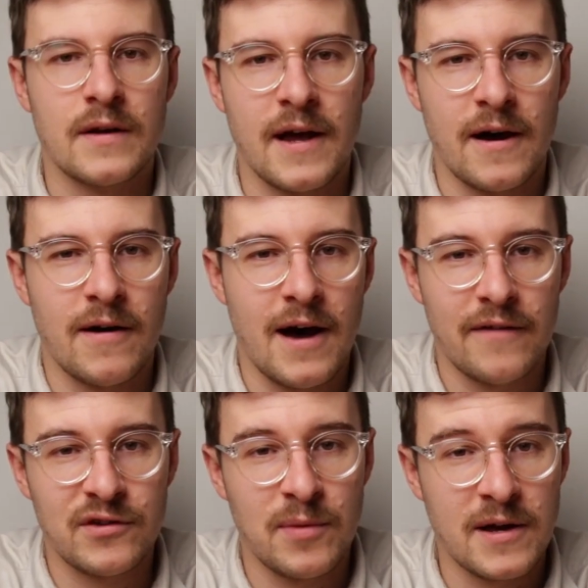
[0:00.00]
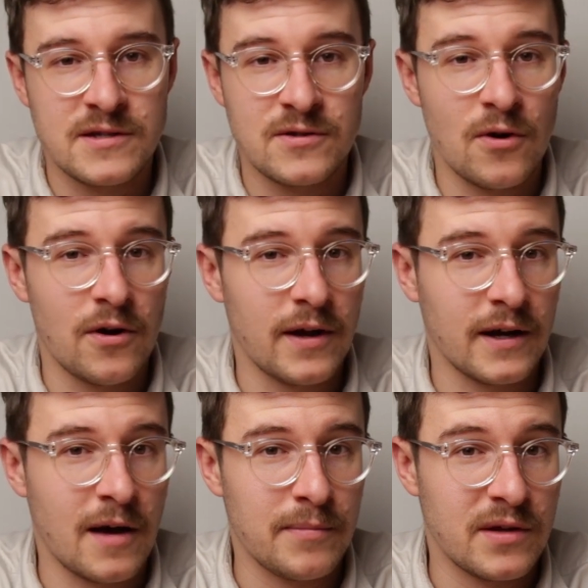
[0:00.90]
Now, Afterpay is not a
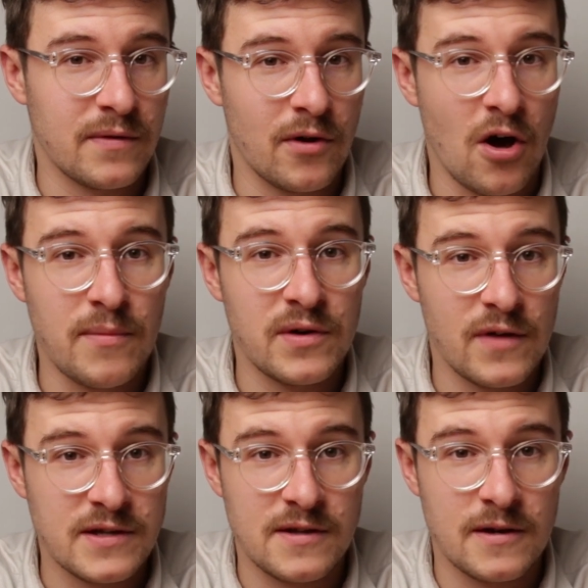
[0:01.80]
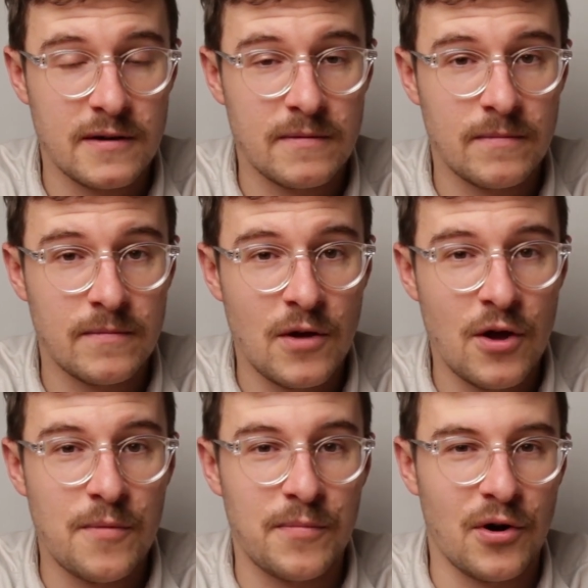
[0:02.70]
company that I'm invested in,
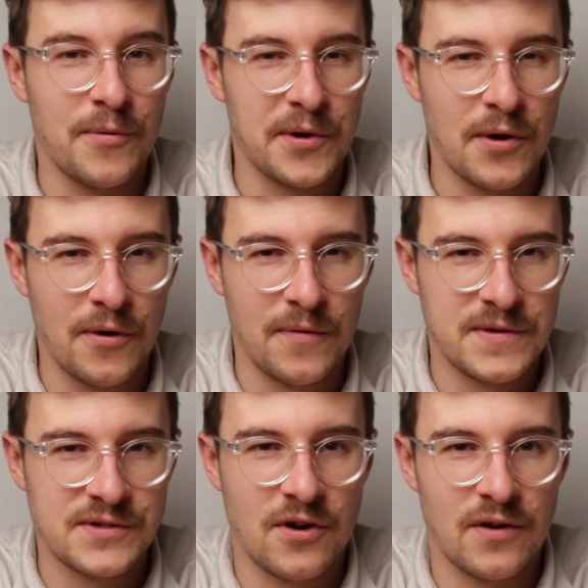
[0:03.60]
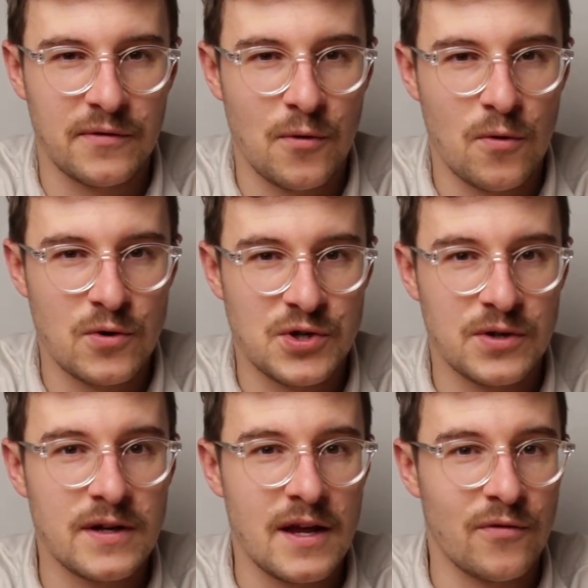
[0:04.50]
but I would err on the side of
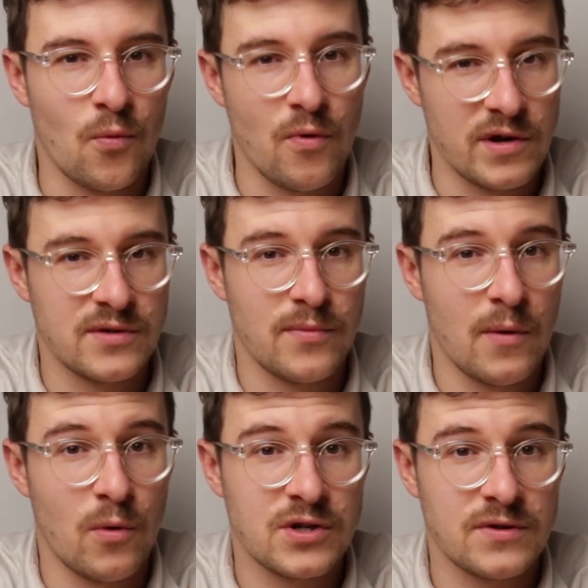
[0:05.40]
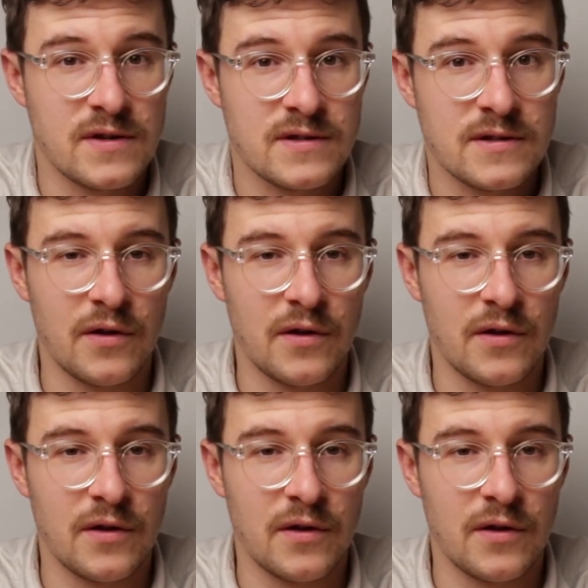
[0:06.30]
caution if it was on my watch list.